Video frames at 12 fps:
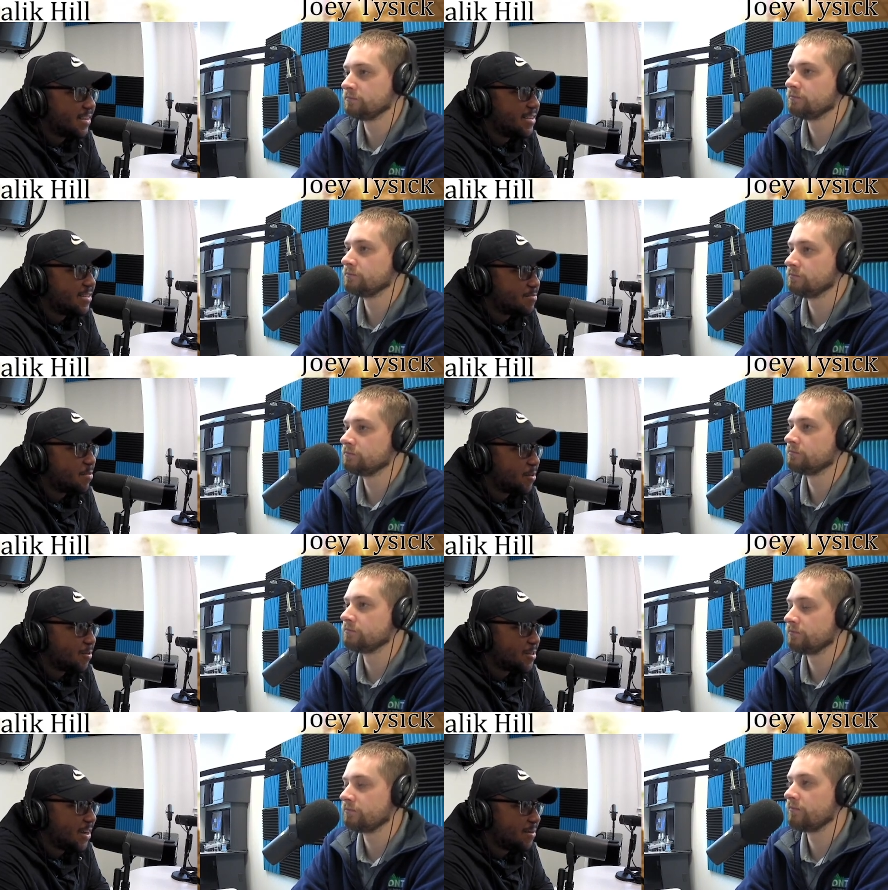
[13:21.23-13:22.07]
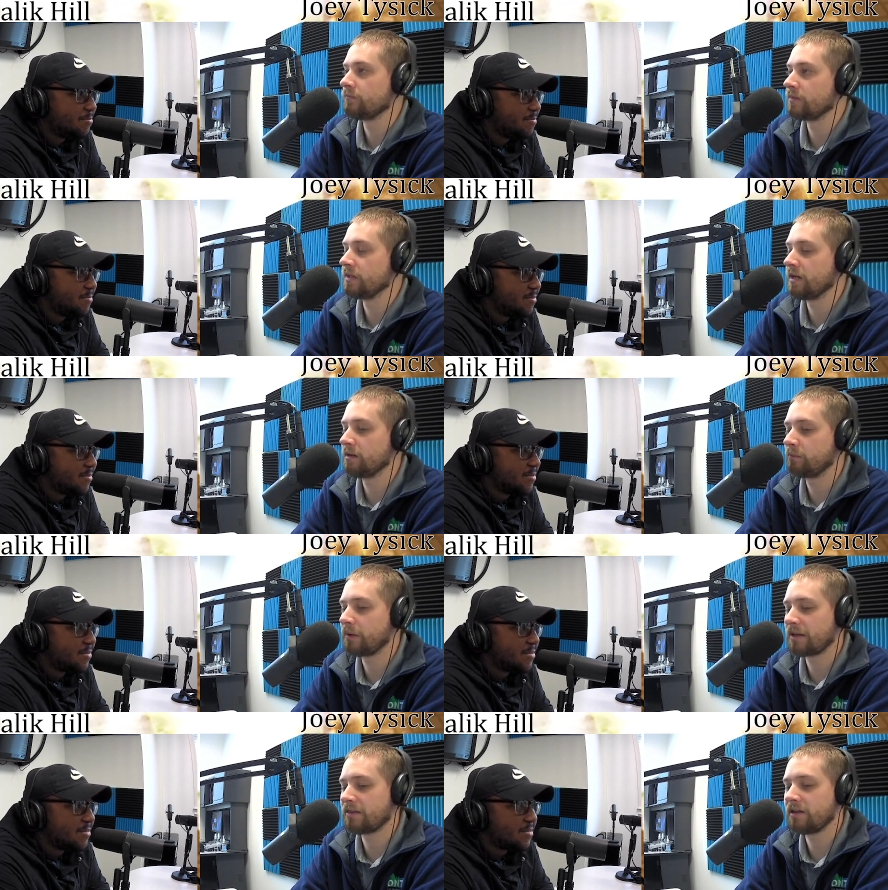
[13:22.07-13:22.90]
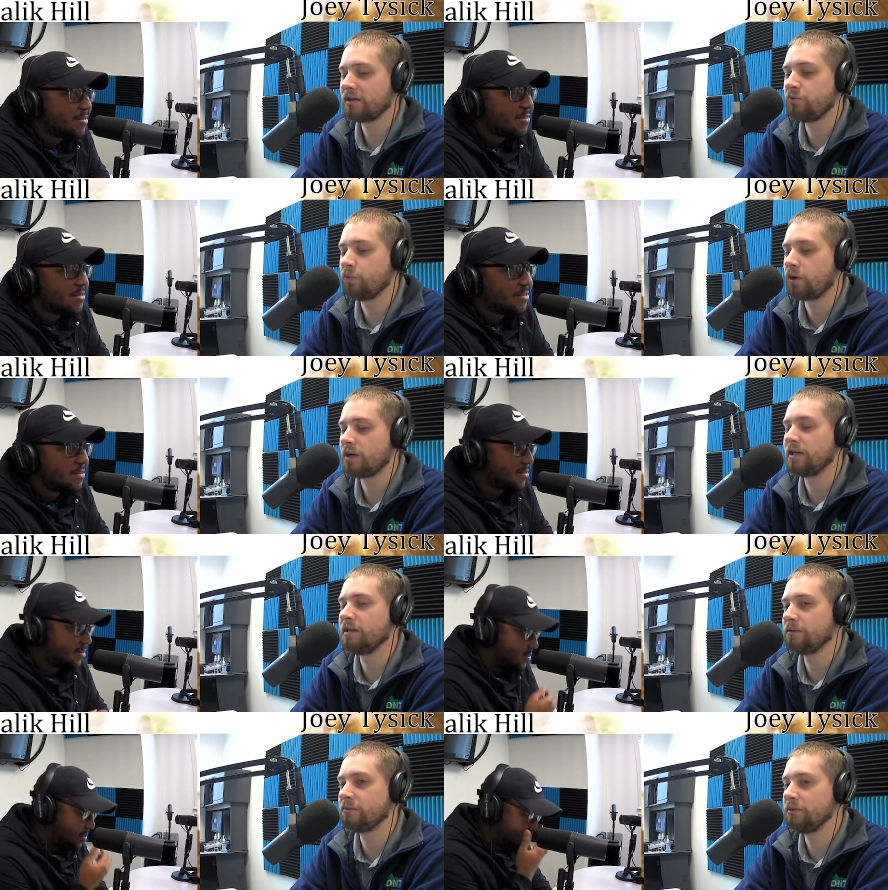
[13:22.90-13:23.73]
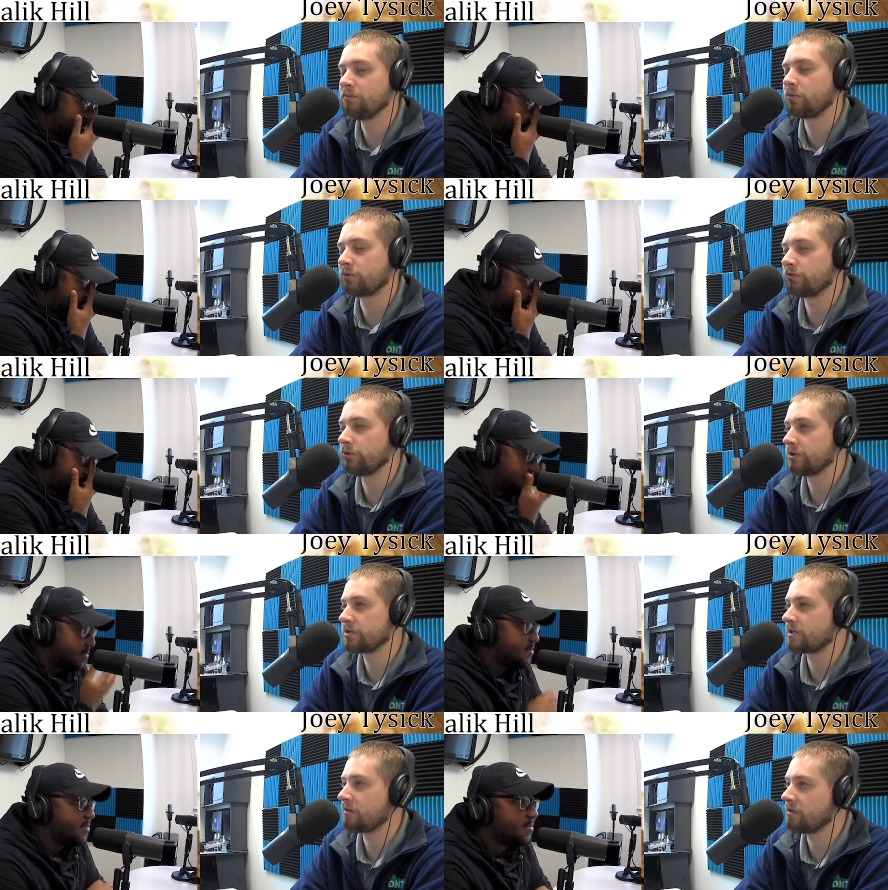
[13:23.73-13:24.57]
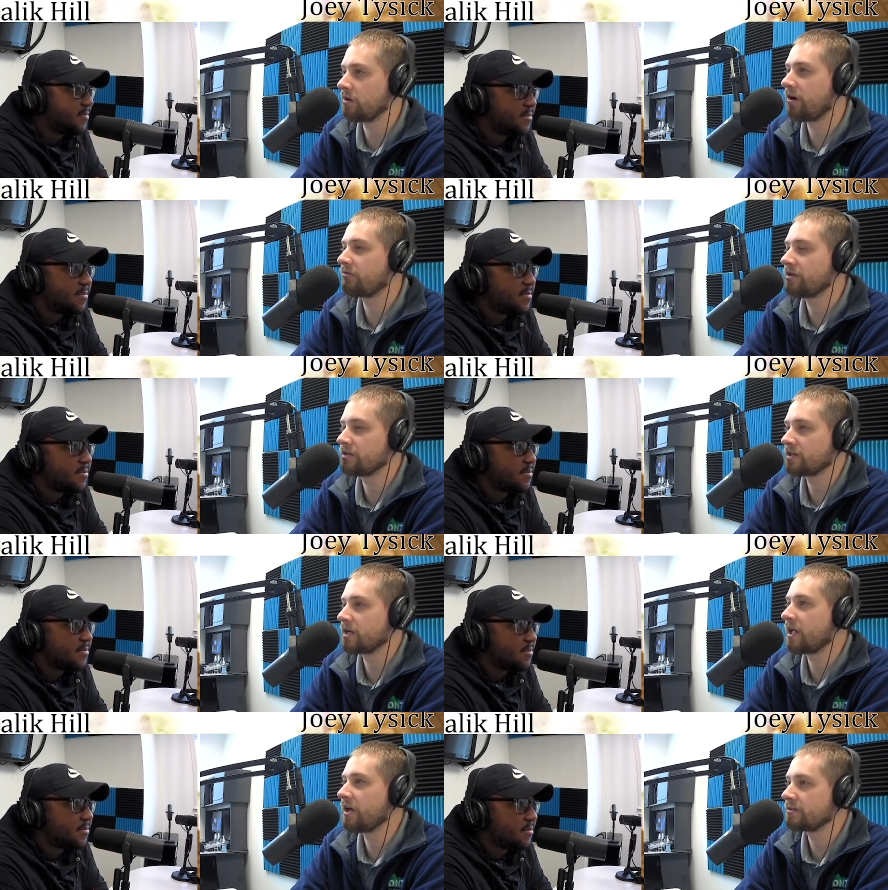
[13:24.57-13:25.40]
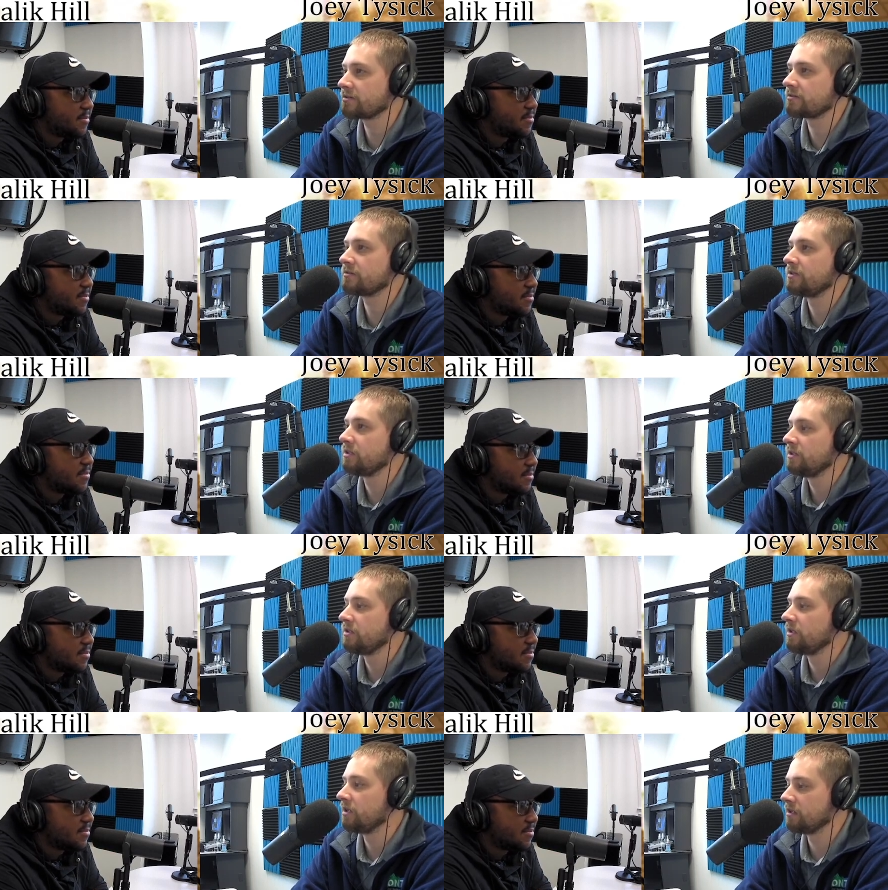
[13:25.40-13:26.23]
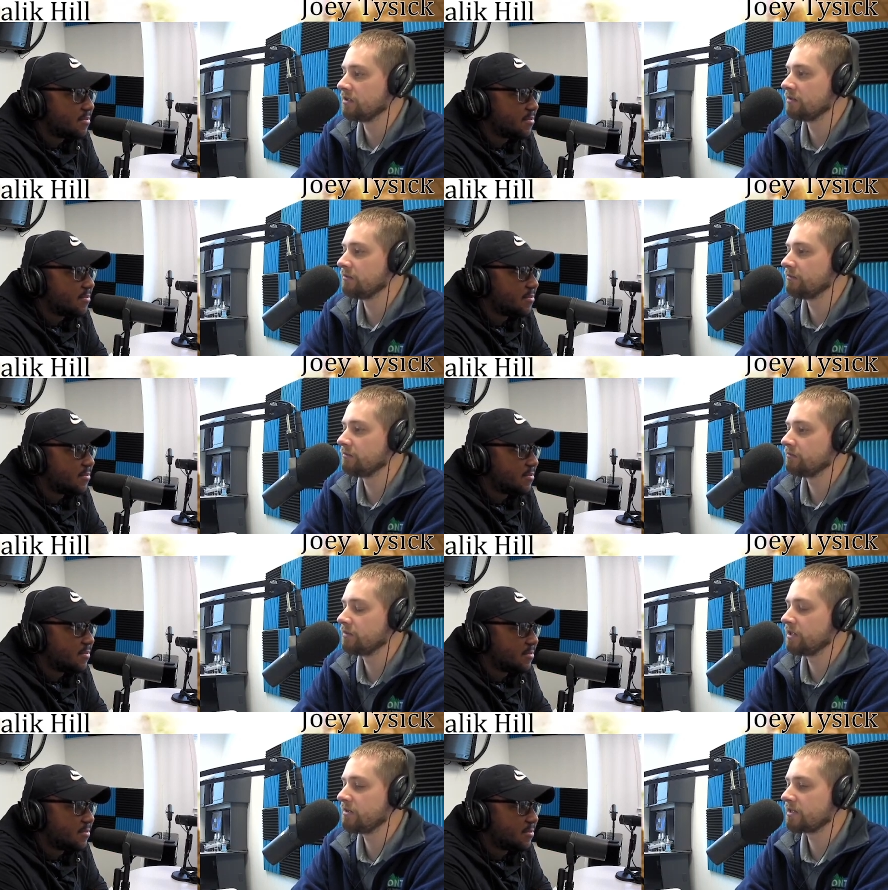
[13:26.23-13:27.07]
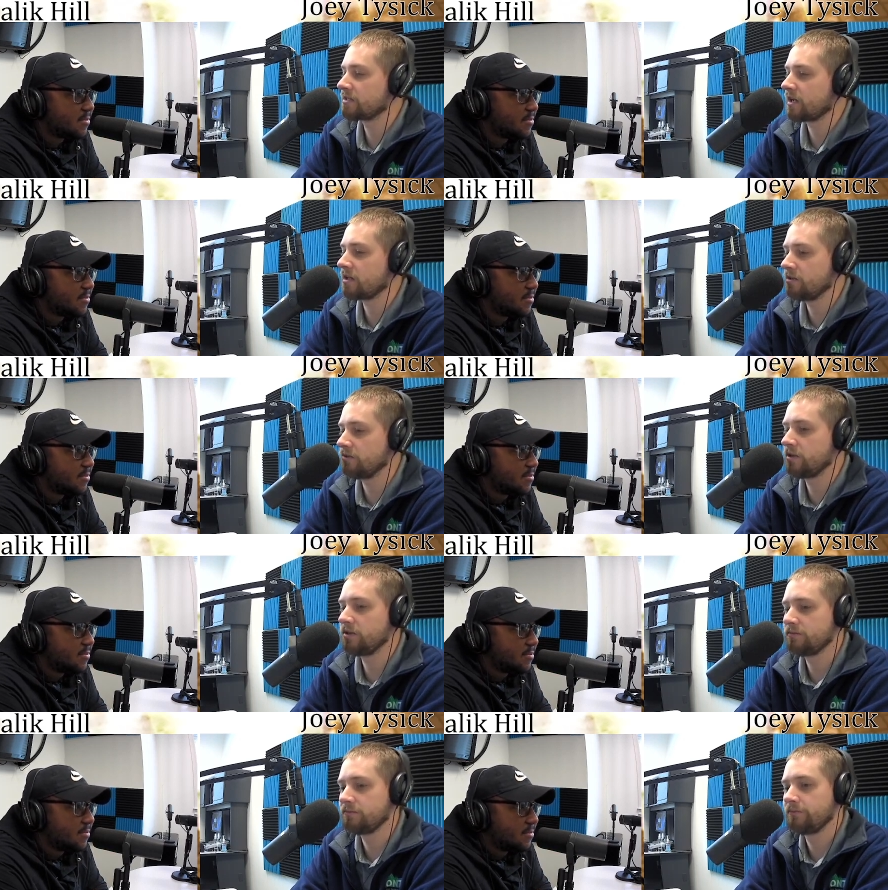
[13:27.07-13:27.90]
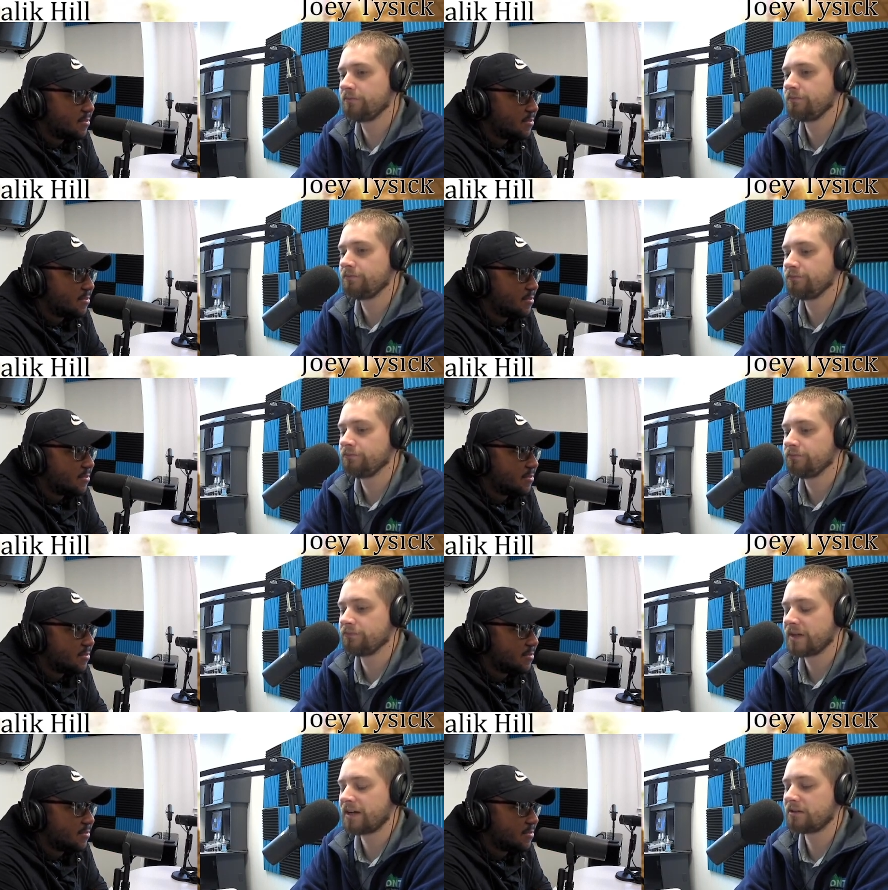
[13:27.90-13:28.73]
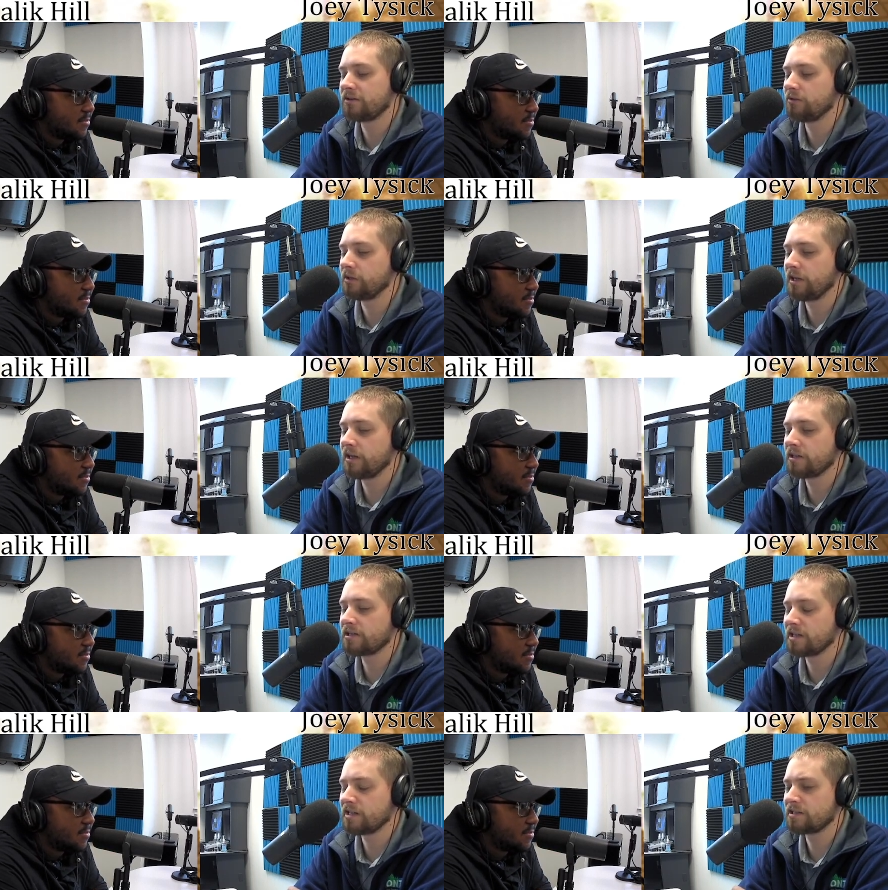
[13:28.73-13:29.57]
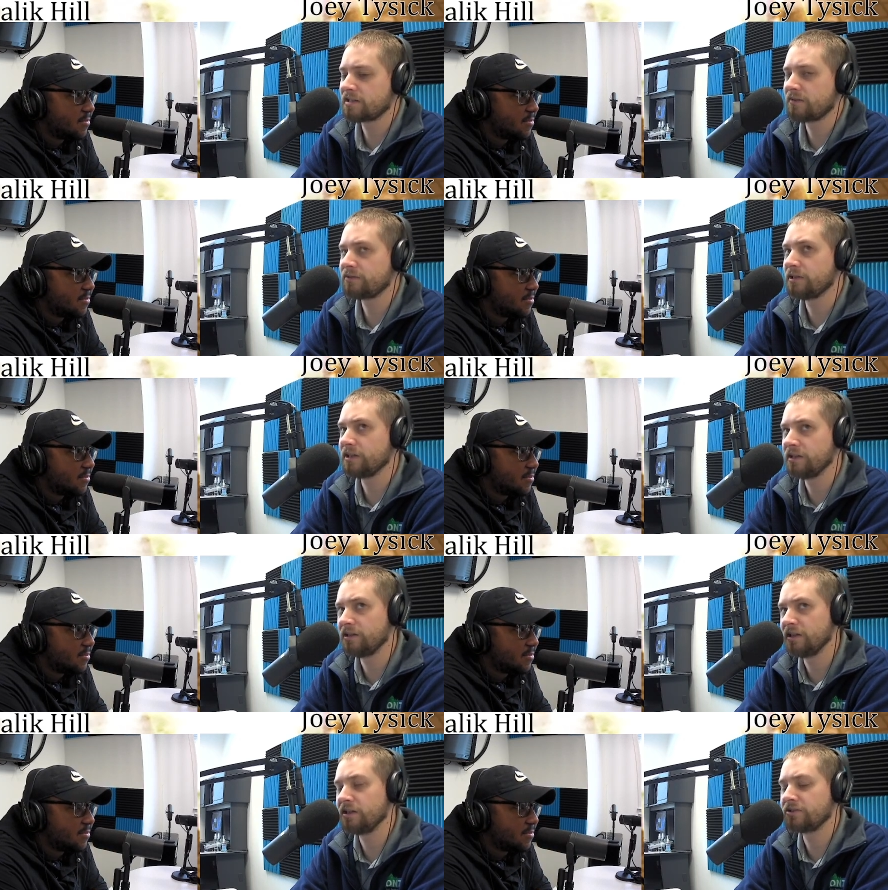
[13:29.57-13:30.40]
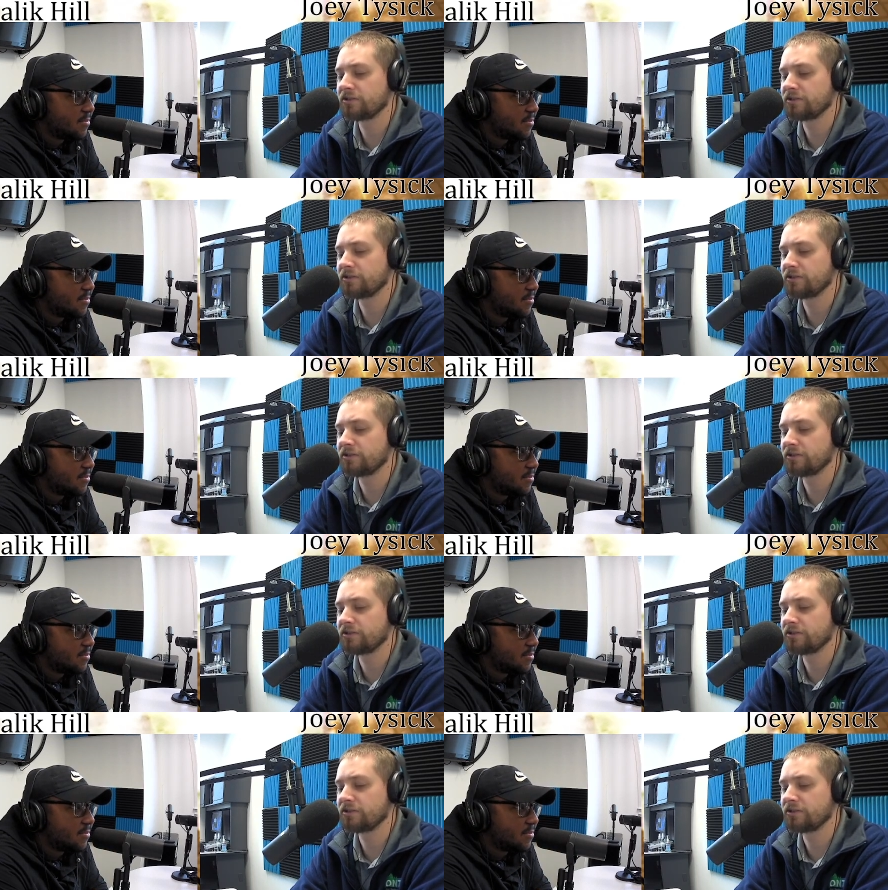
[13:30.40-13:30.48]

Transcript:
Speaker 1: of like his prototype.
Speaker 2: Yeah, but I think you want him to be more focused on the offense, I guess um, in that second unit. I don't know. It, it's it's definitely an